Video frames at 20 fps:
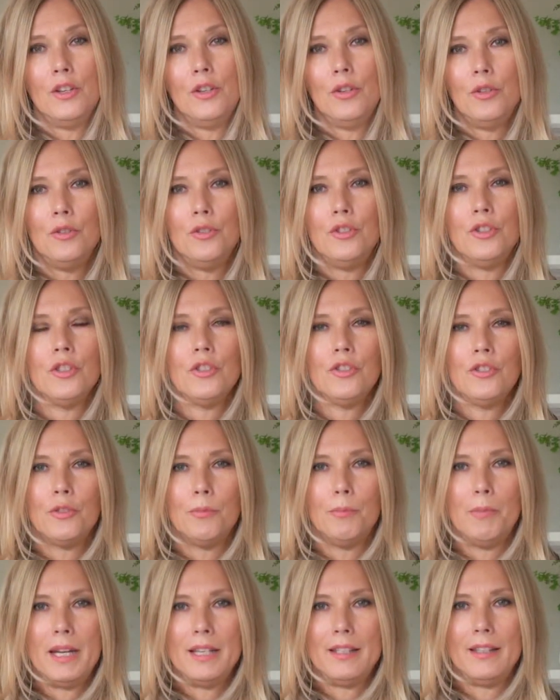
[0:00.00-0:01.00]
you
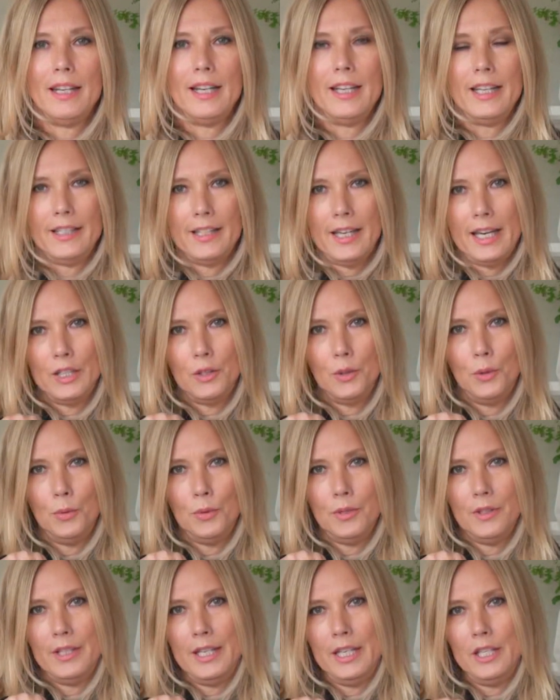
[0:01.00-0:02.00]
just basically take 2
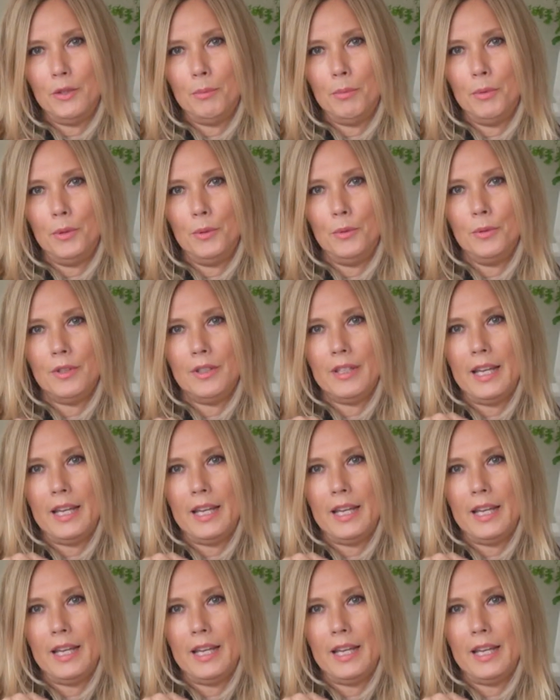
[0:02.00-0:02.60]
teaspoons,